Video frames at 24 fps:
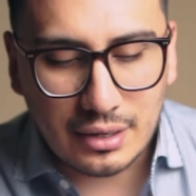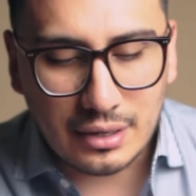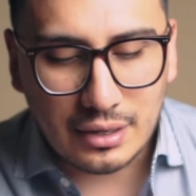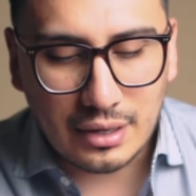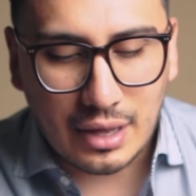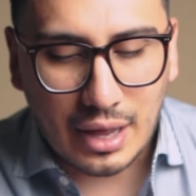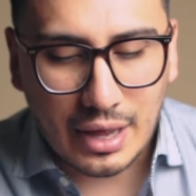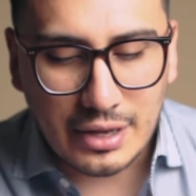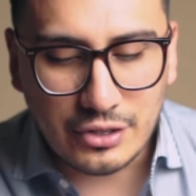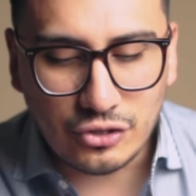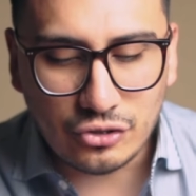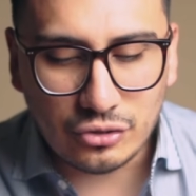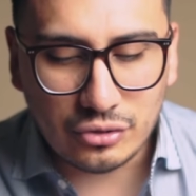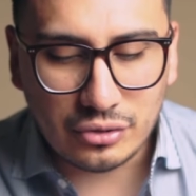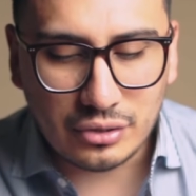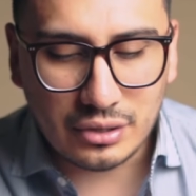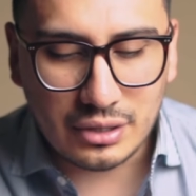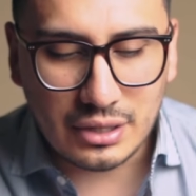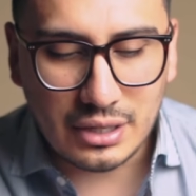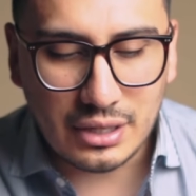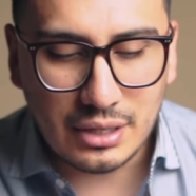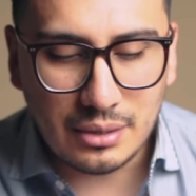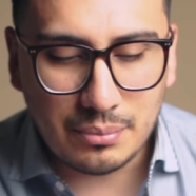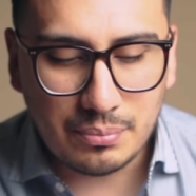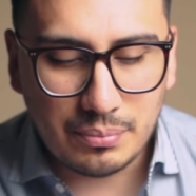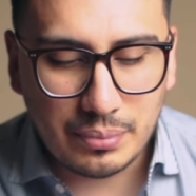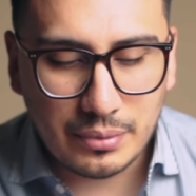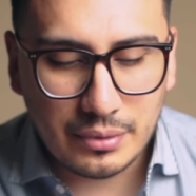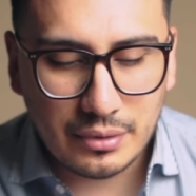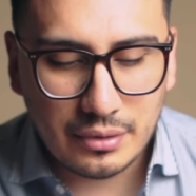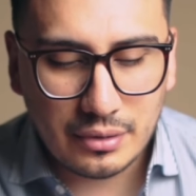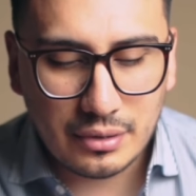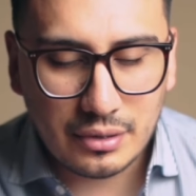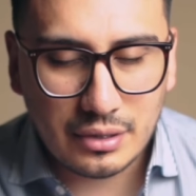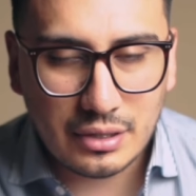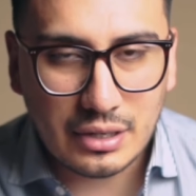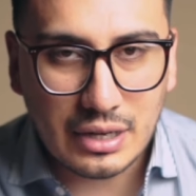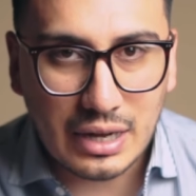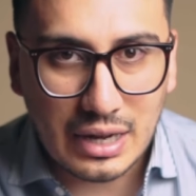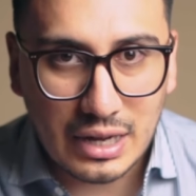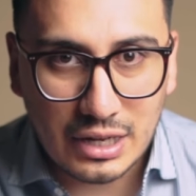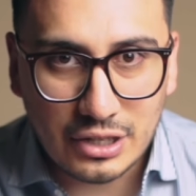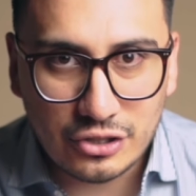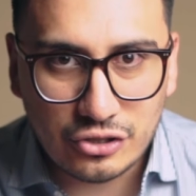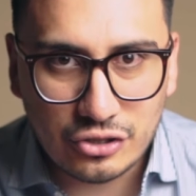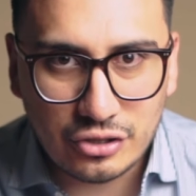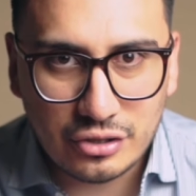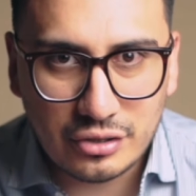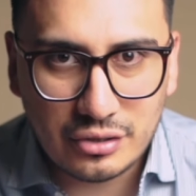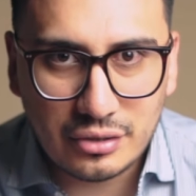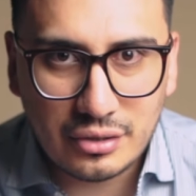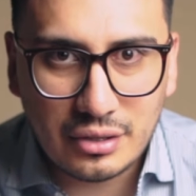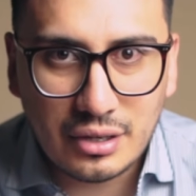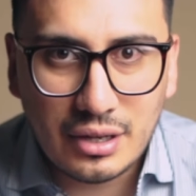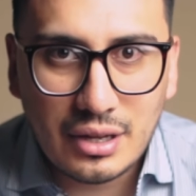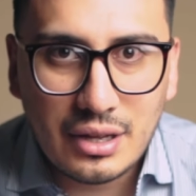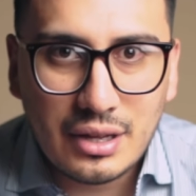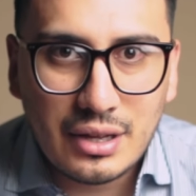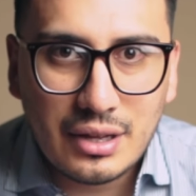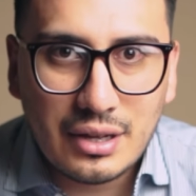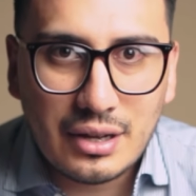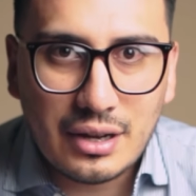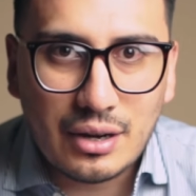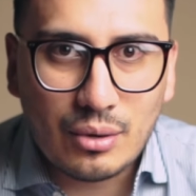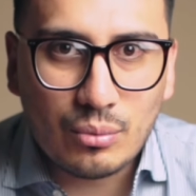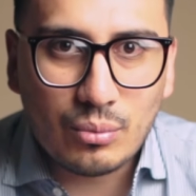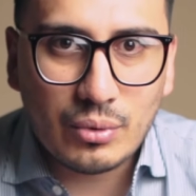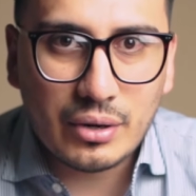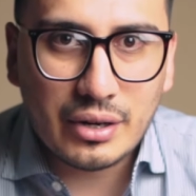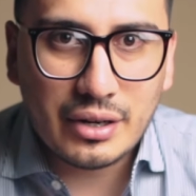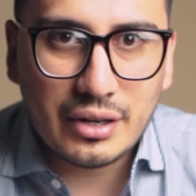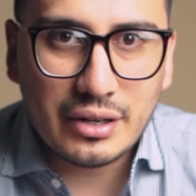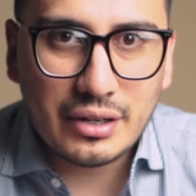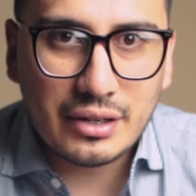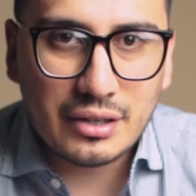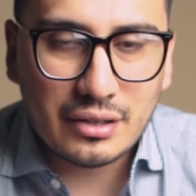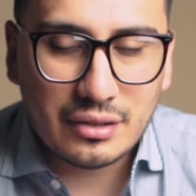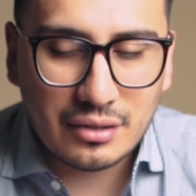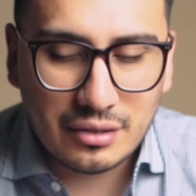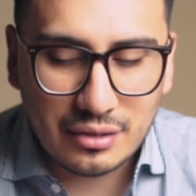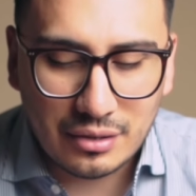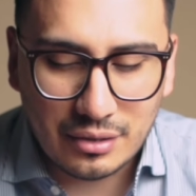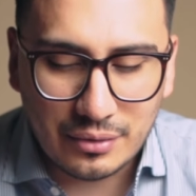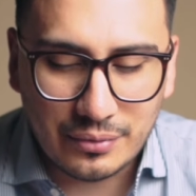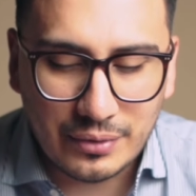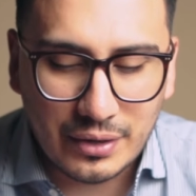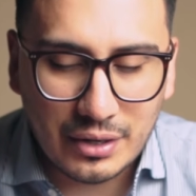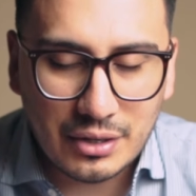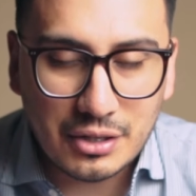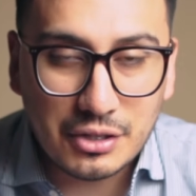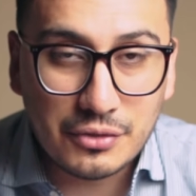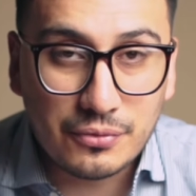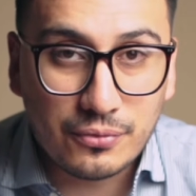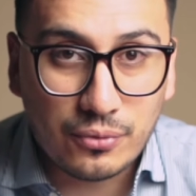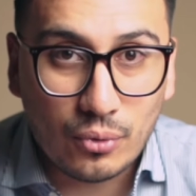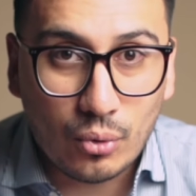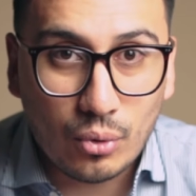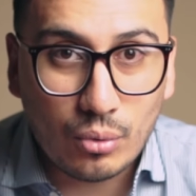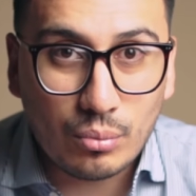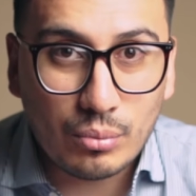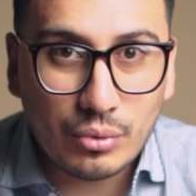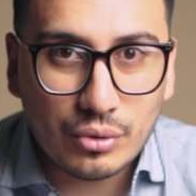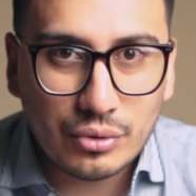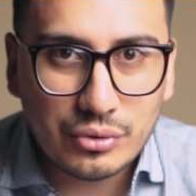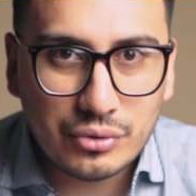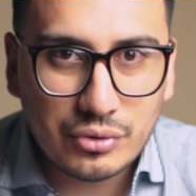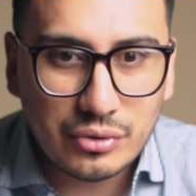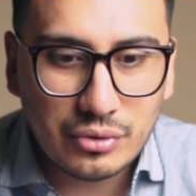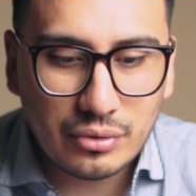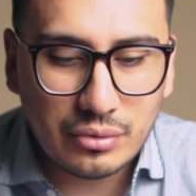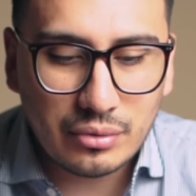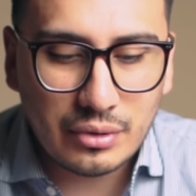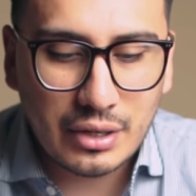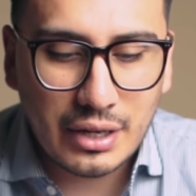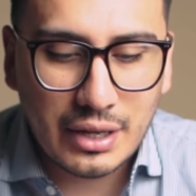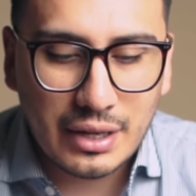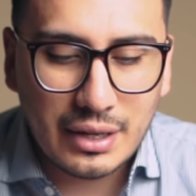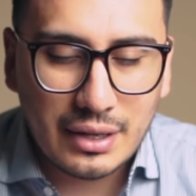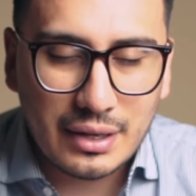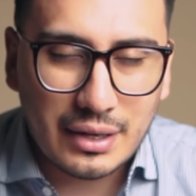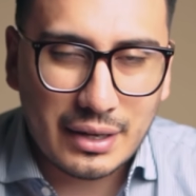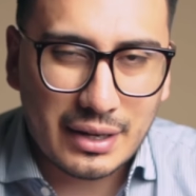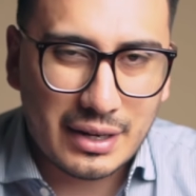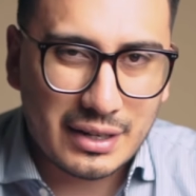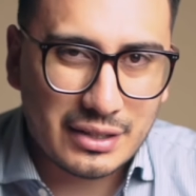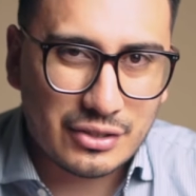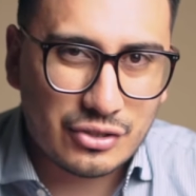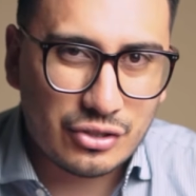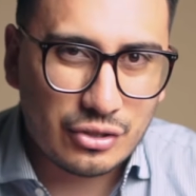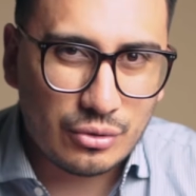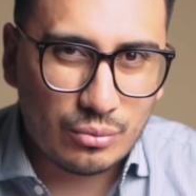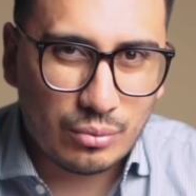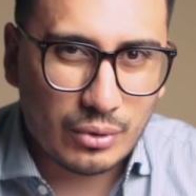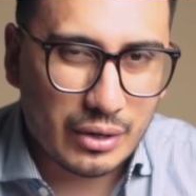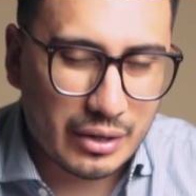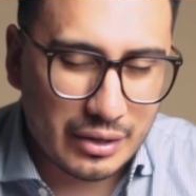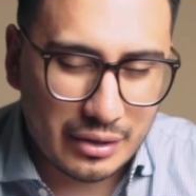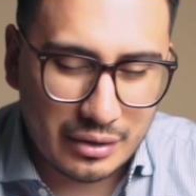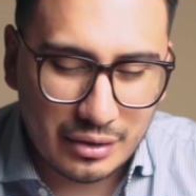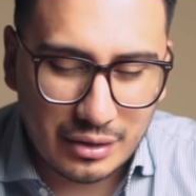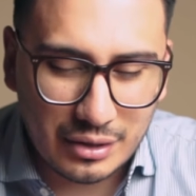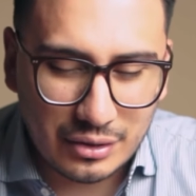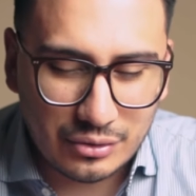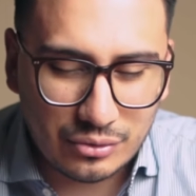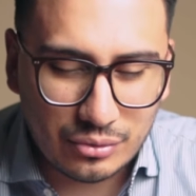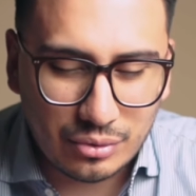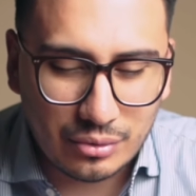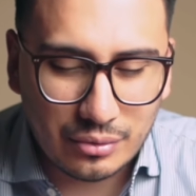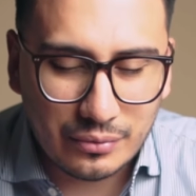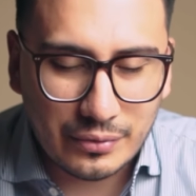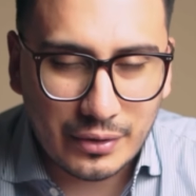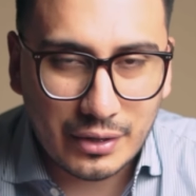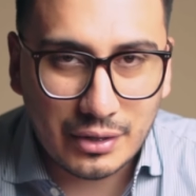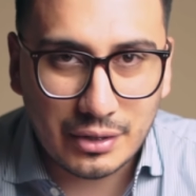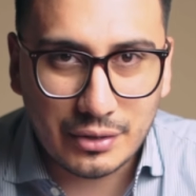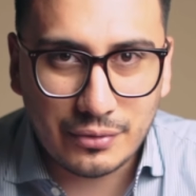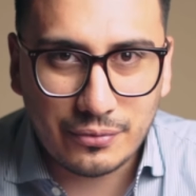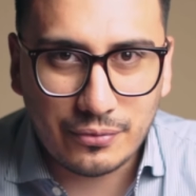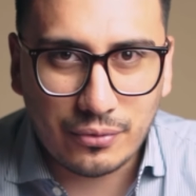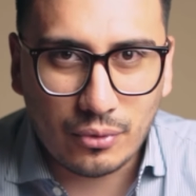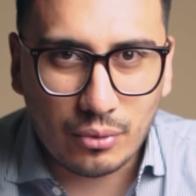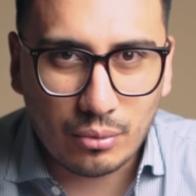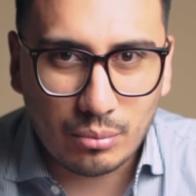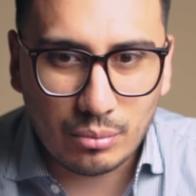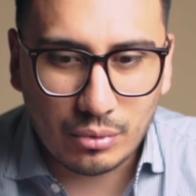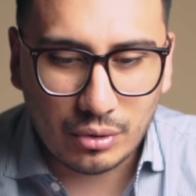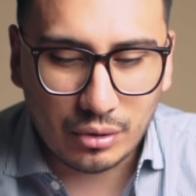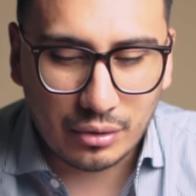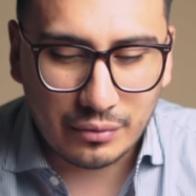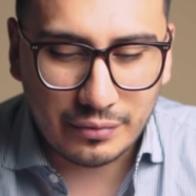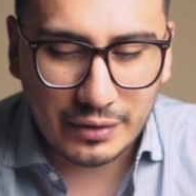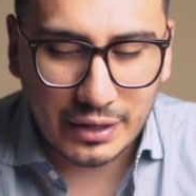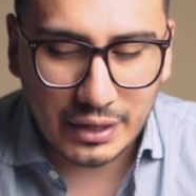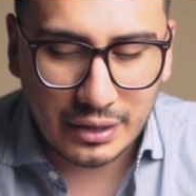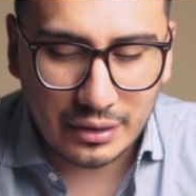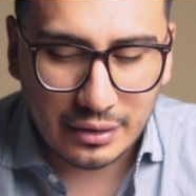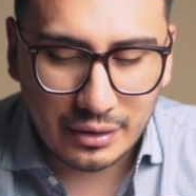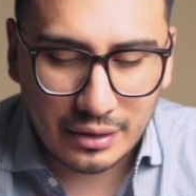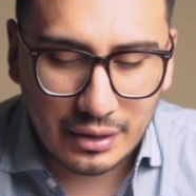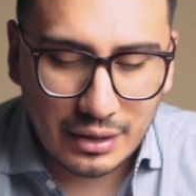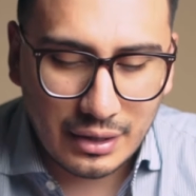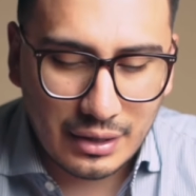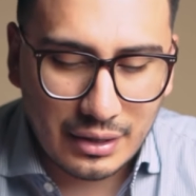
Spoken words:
I just keep caution on wearing a very formal suit and actually wearing these to a very formal event.